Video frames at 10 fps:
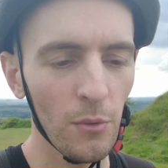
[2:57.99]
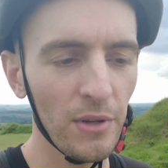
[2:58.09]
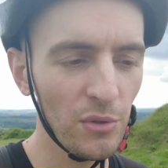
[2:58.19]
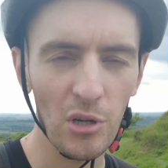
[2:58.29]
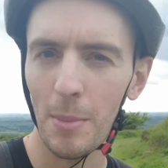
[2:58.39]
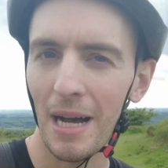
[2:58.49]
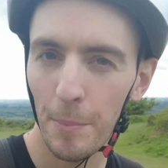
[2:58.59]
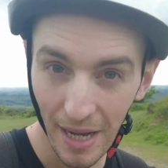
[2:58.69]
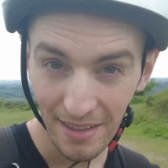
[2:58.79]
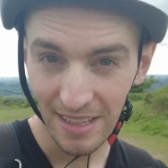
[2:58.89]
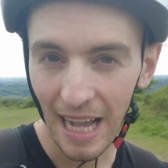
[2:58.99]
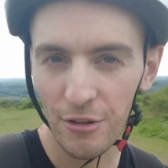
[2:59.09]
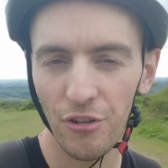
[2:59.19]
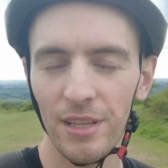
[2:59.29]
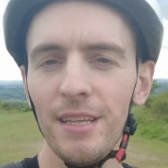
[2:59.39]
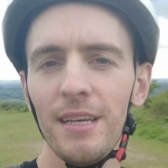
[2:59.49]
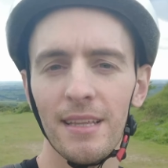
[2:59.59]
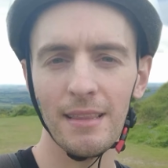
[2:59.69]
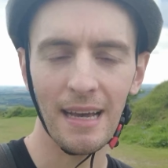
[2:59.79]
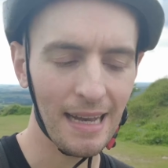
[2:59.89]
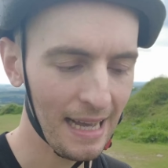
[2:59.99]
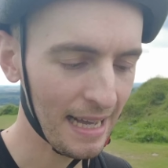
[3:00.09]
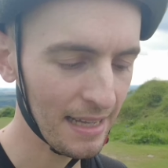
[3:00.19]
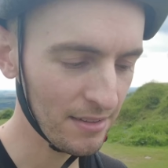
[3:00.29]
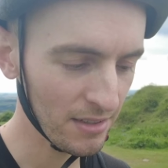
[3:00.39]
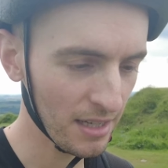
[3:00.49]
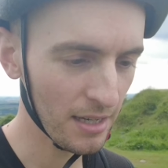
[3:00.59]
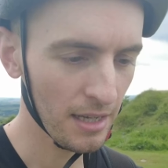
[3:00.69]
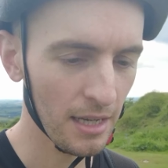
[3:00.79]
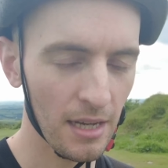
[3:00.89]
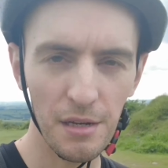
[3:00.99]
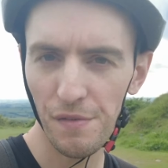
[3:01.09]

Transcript: we talk about a past action that has an